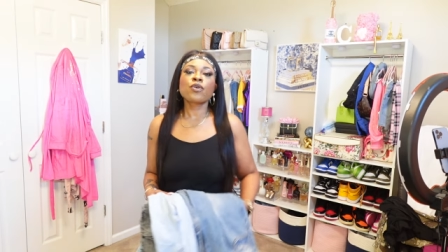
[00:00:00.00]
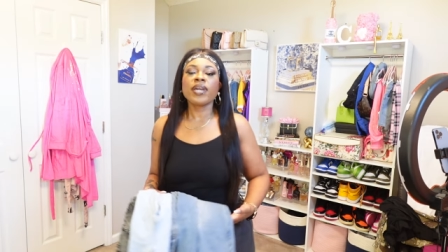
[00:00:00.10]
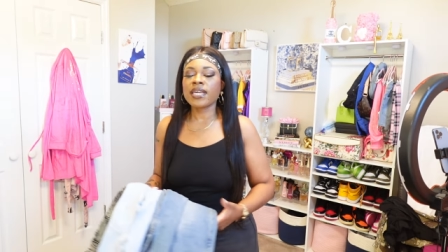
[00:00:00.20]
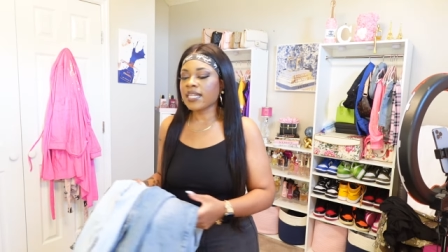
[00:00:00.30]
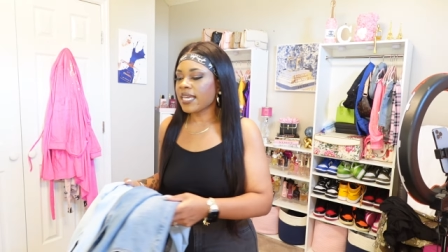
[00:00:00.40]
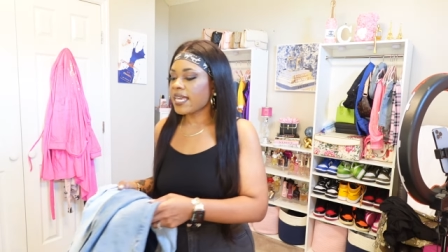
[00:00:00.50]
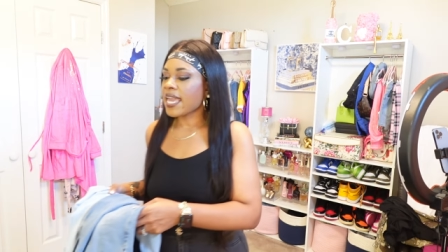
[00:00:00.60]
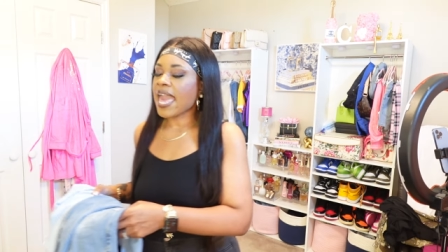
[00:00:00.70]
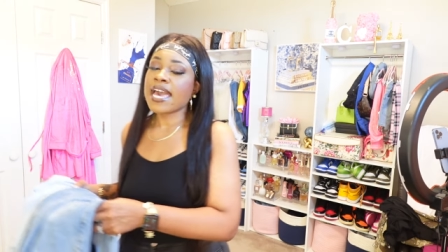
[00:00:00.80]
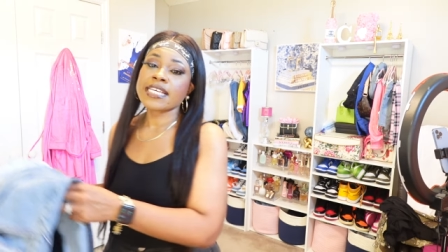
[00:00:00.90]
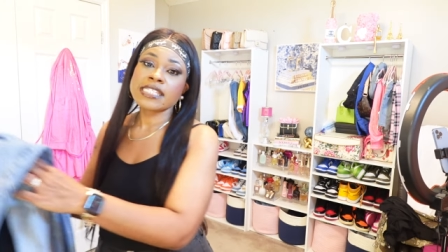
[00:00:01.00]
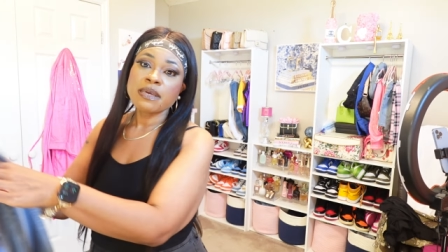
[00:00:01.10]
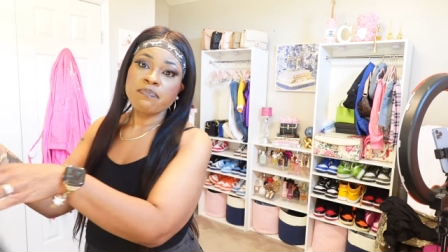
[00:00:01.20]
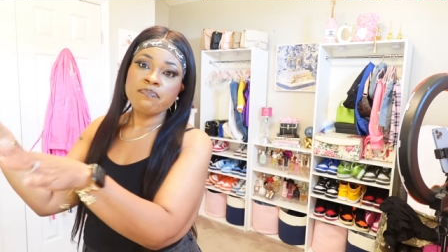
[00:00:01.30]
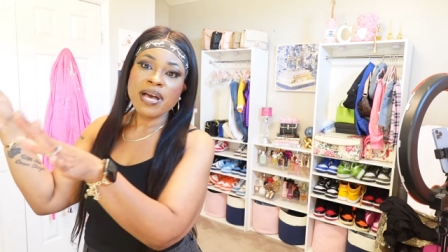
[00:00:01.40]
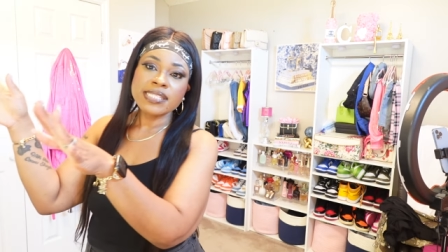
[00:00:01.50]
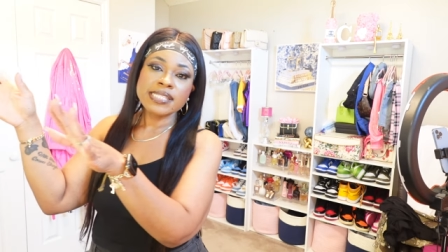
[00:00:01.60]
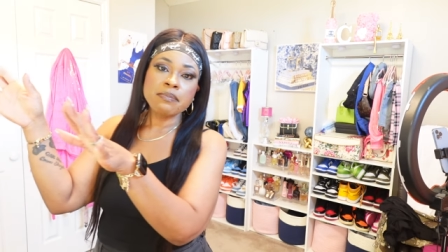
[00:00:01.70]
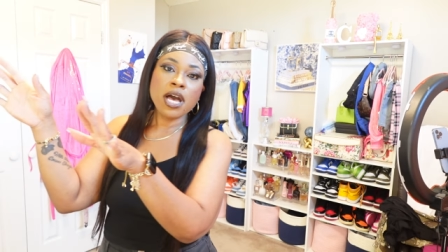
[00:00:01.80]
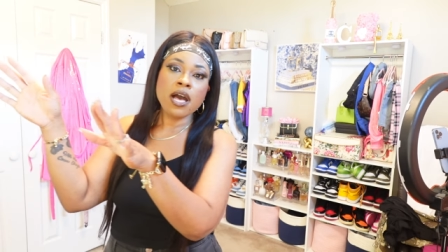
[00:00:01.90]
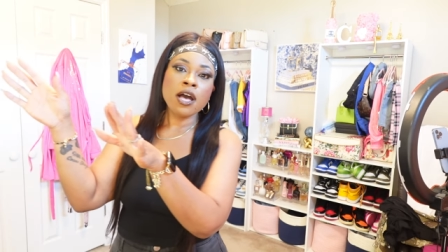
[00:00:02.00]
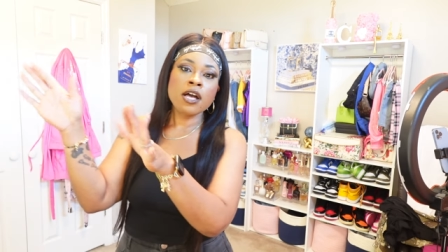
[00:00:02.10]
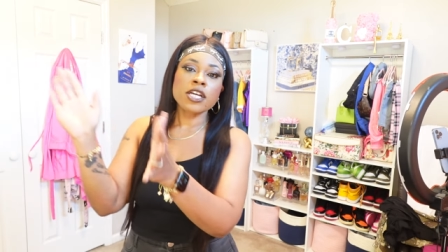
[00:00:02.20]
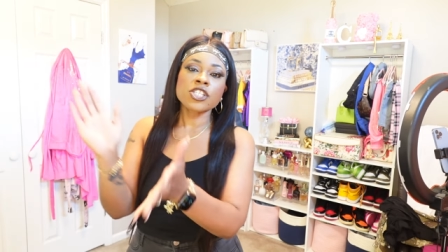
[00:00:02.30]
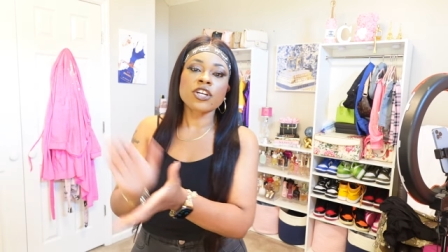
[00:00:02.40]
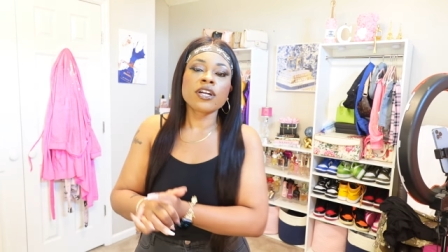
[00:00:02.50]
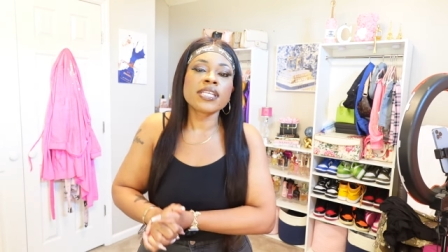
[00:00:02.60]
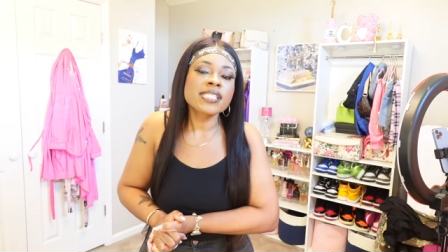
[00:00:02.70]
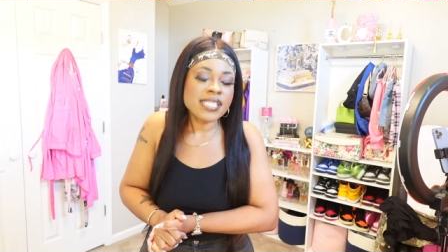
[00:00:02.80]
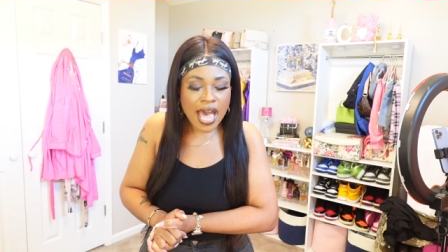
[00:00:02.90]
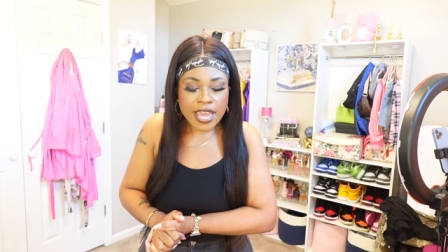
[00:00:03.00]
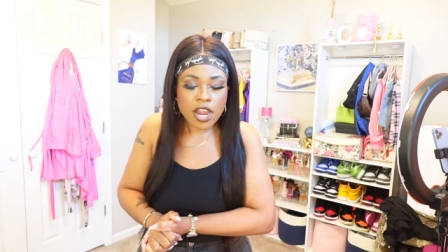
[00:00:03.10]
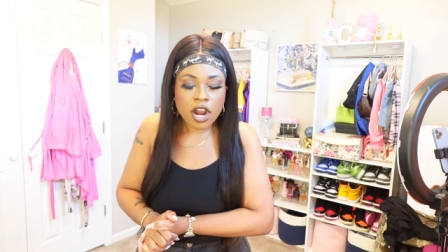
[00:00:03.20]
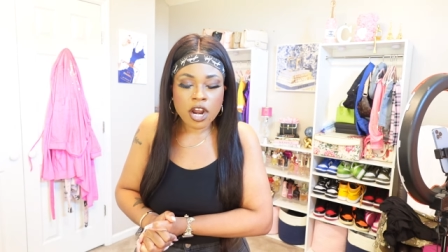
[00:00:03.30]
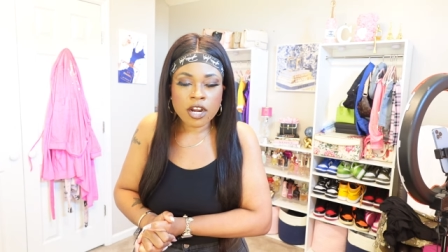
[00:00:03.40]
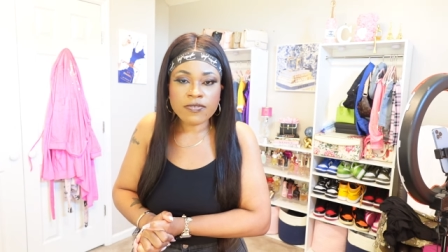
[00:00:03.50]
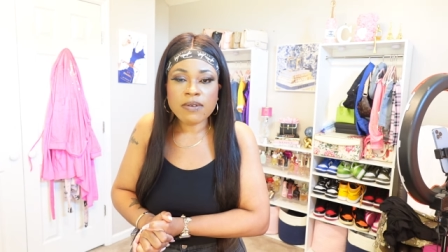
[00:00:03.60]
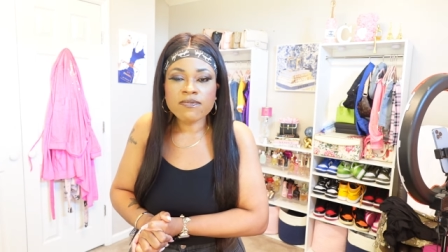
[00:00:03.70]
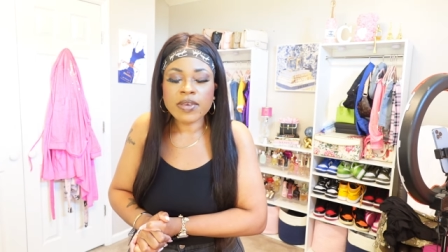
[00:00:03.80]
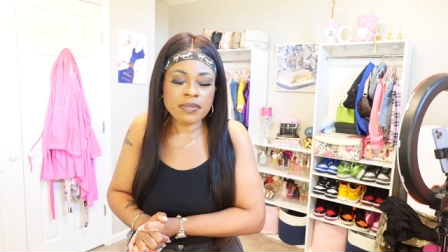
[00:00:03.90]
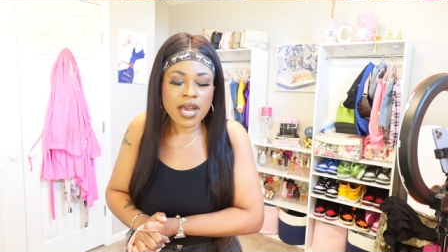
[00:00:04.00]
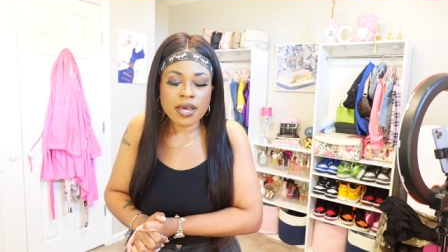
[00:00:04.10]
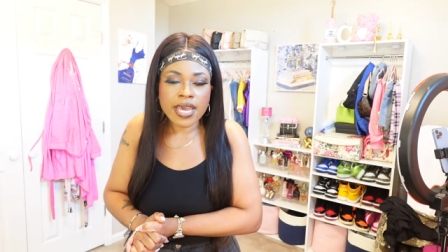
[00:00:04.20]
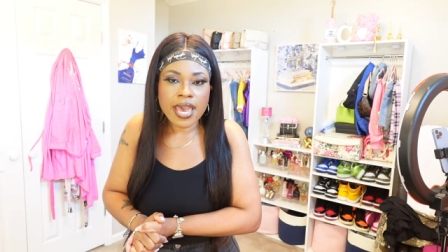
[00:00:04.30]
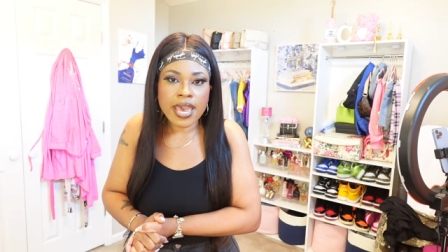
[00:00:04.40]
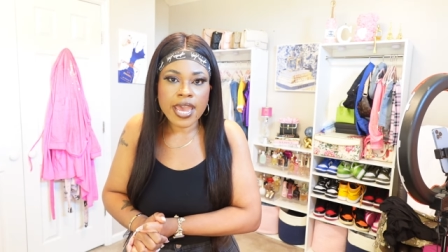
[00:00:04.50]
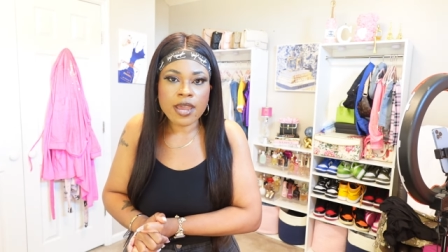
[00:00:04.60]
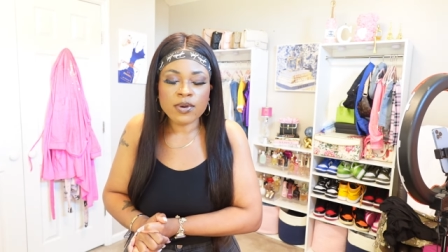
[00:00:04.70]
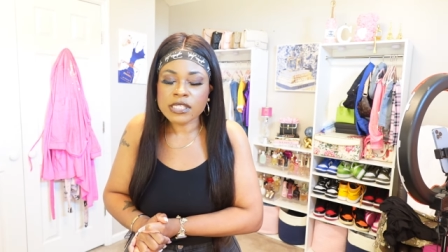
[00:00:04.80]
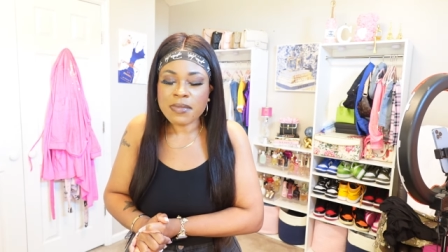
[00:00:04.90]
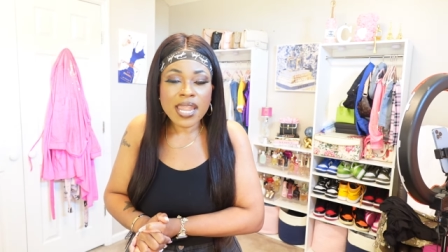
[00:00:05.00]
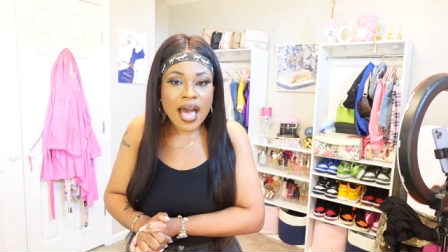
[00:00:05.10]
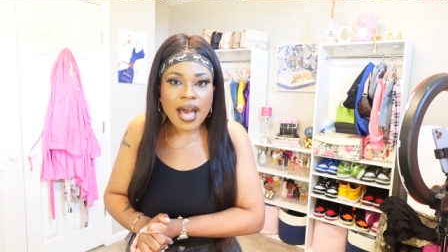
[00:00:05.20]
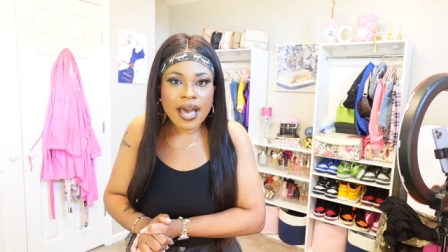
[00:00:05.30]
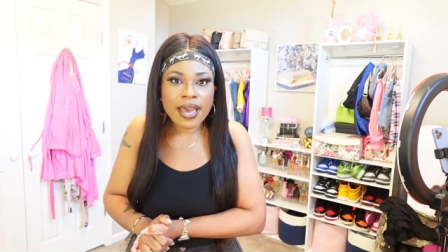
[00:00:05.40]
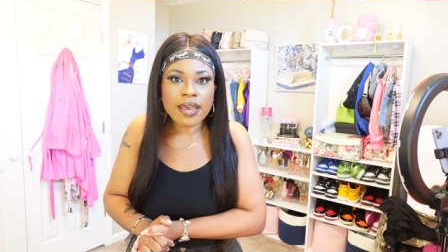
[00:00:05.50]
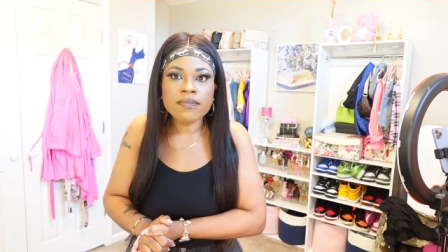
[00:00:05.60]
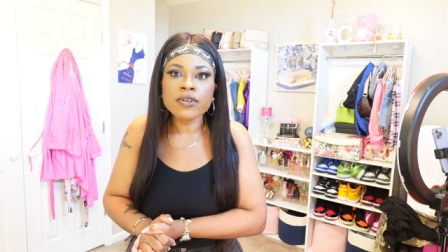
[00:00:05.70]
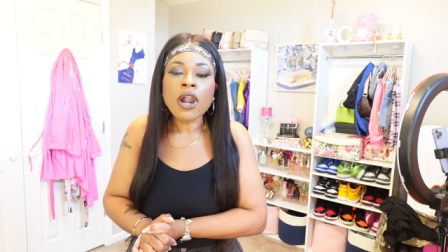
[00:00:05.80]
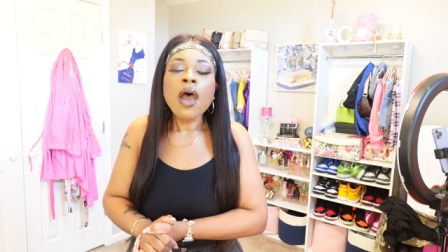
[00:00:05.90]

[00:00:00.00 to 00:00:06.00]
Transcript: quickly as possible because your girl is tired from filming all day. What is my life?